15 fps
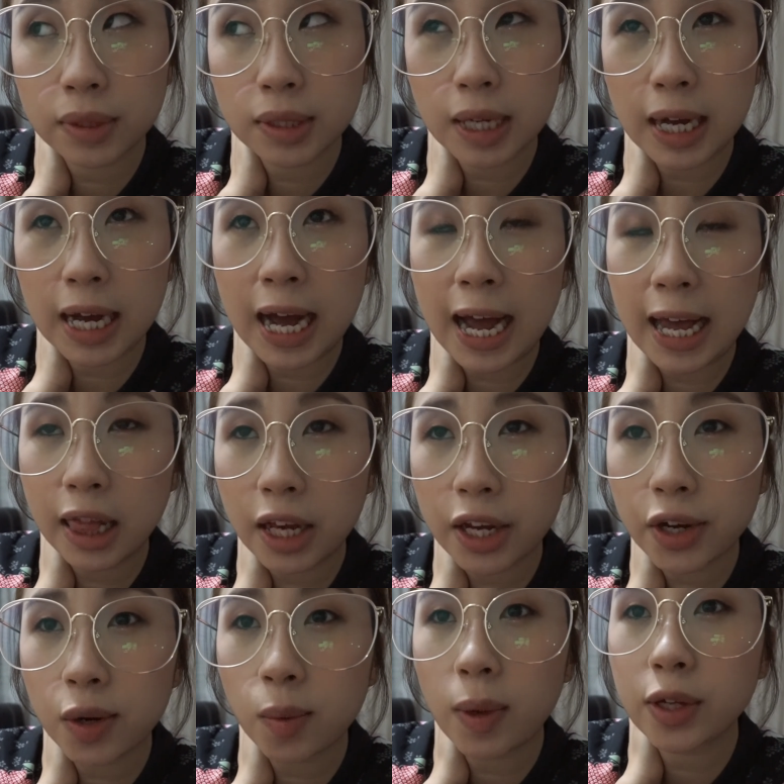the
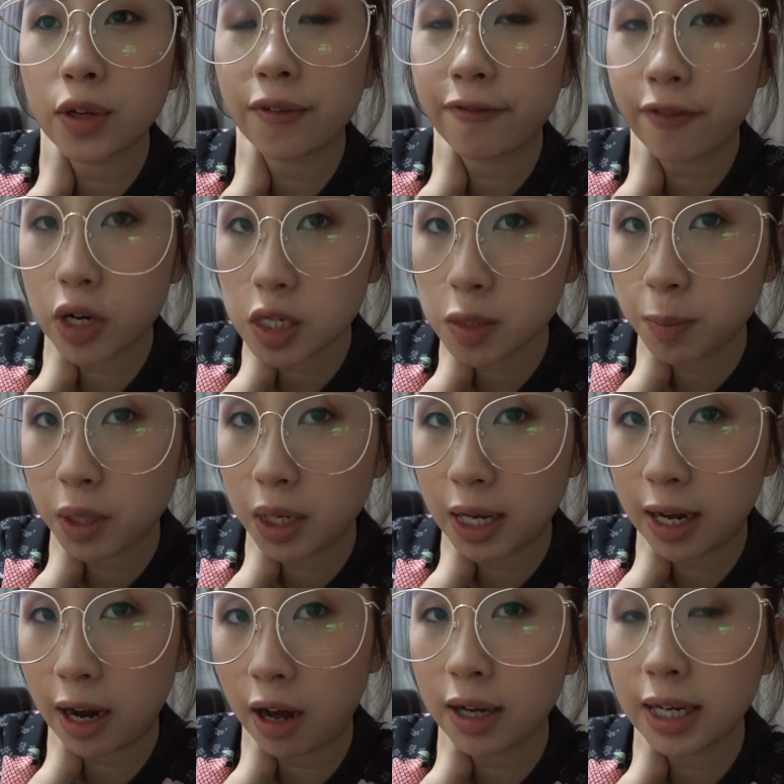highlighter when you first put
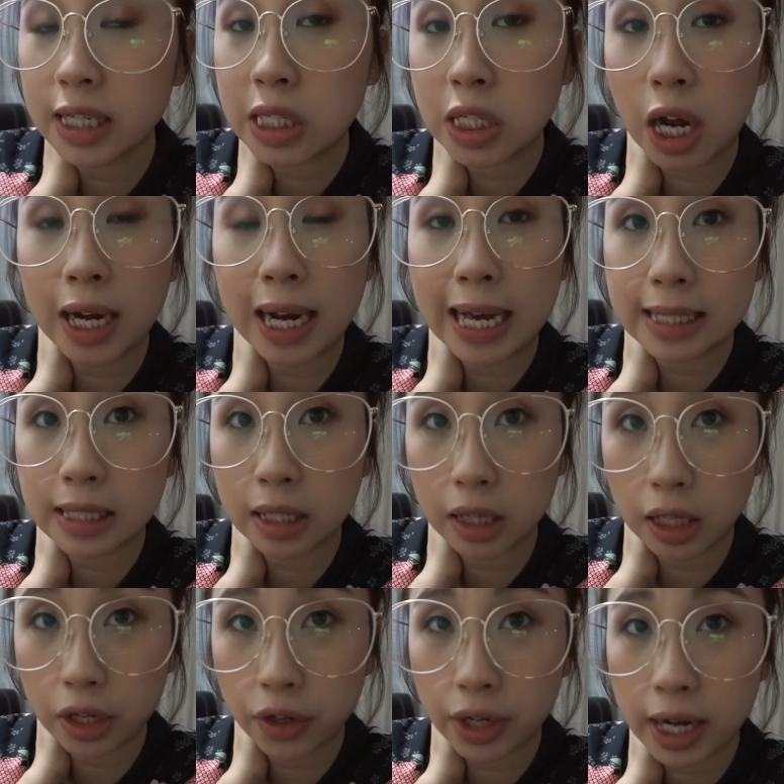it on is not as
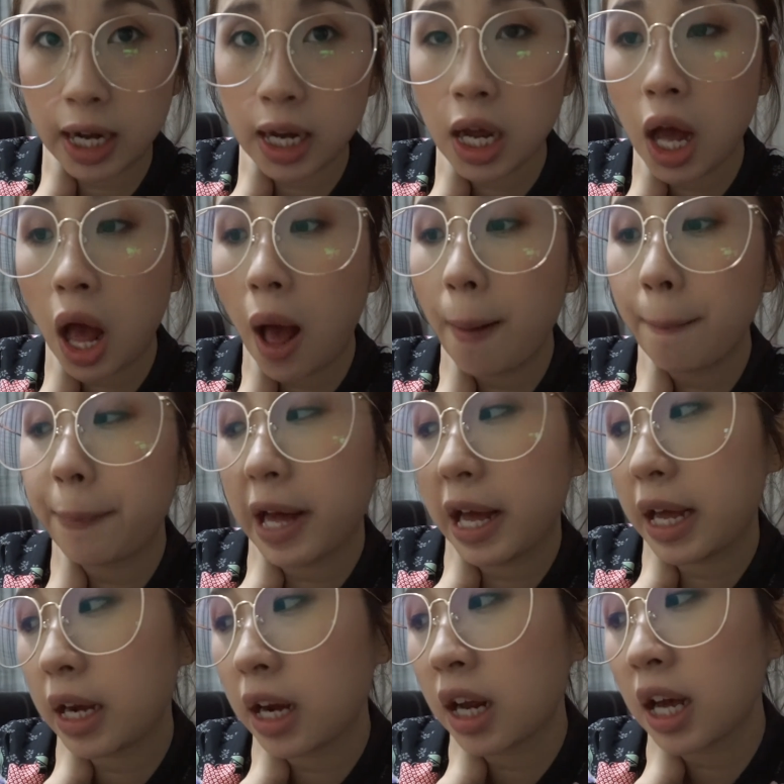glittery,
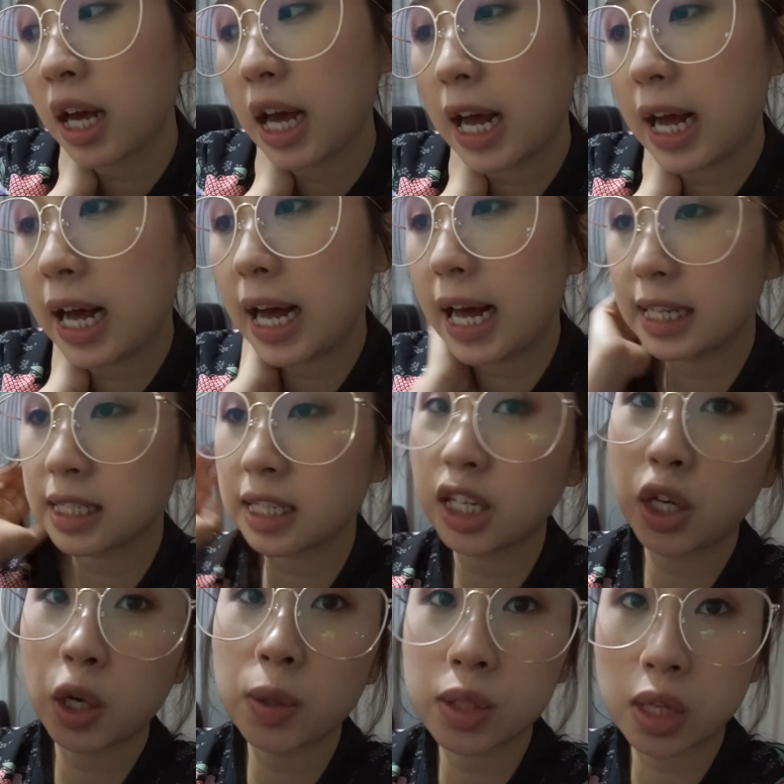but as it
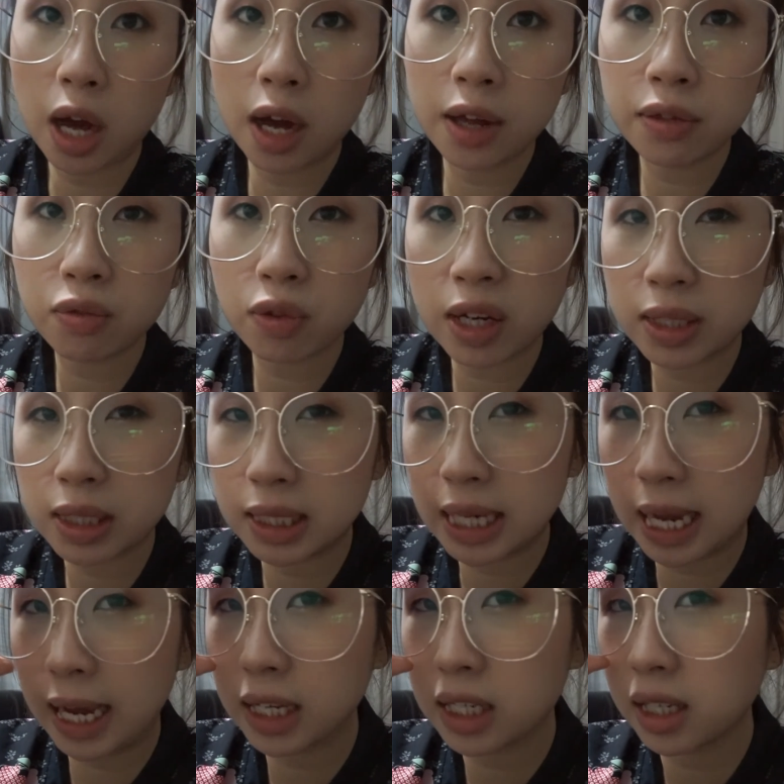goes on throughout the
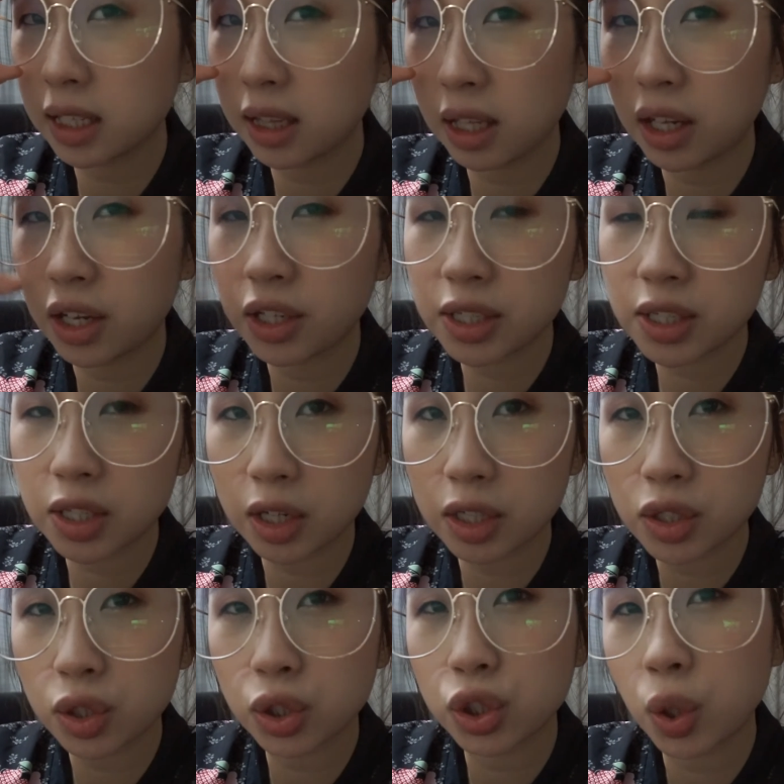day, the glitter
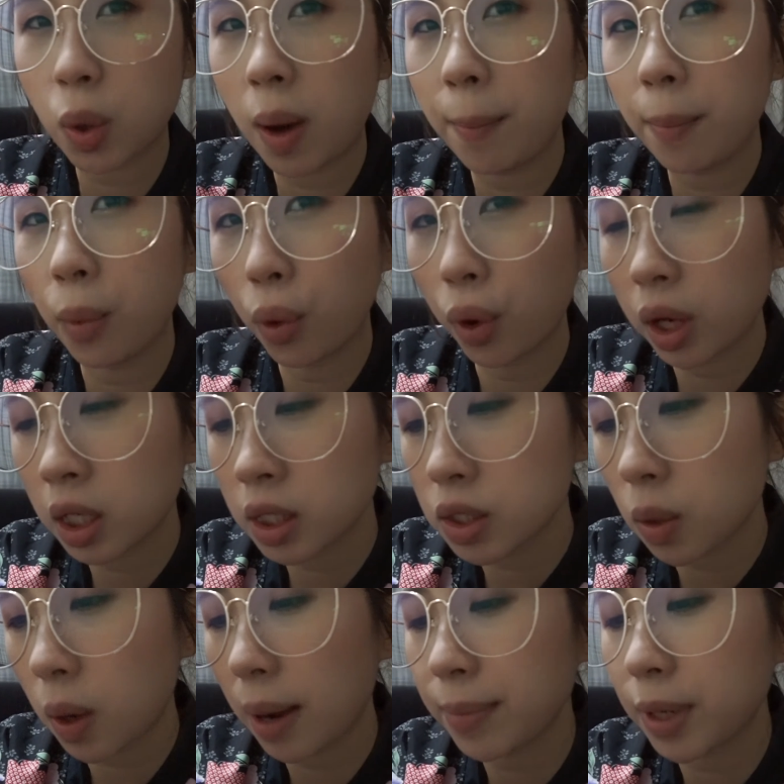starts to show up more.
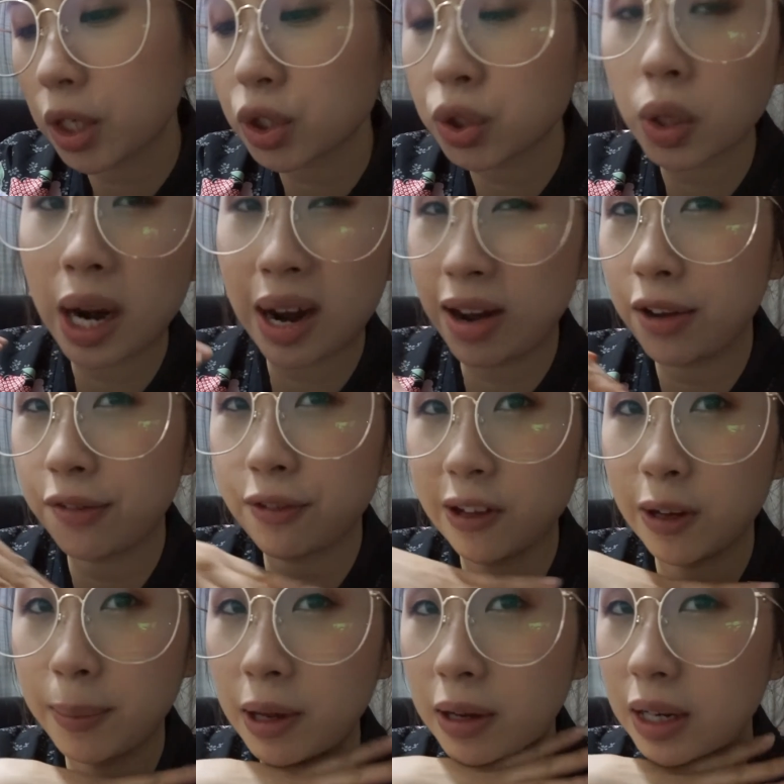So I'm not sure how I
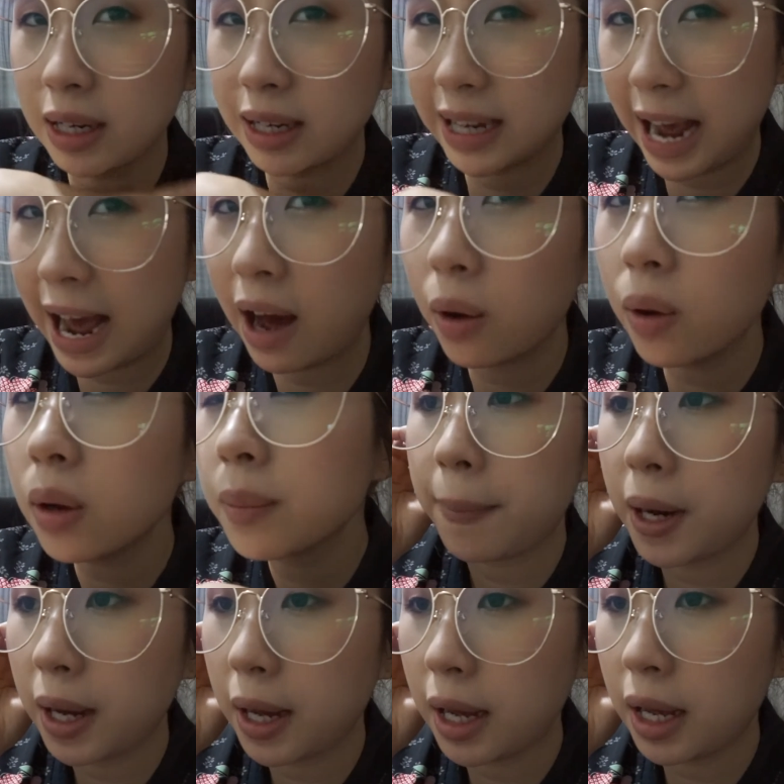feel about it now,
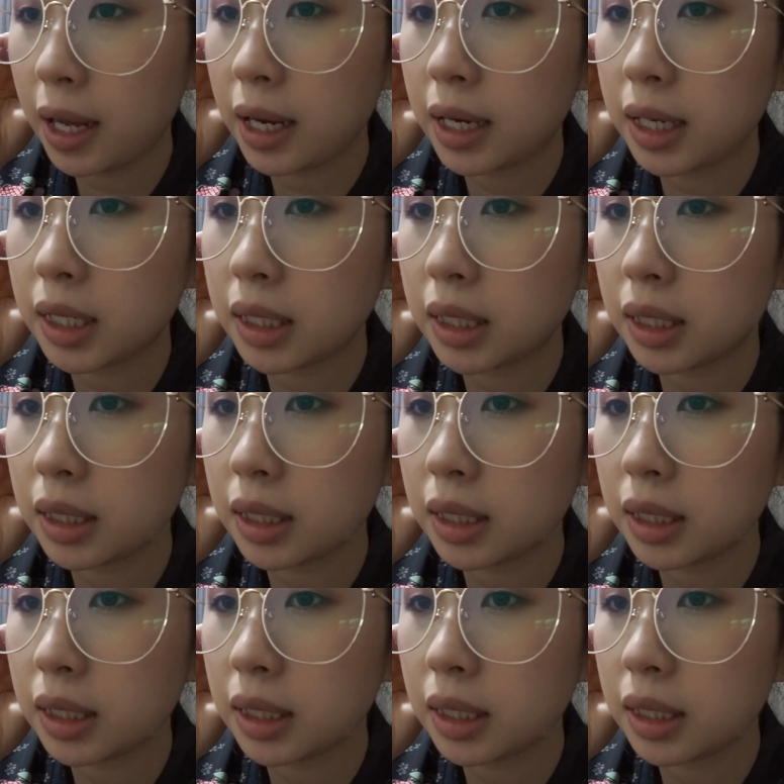but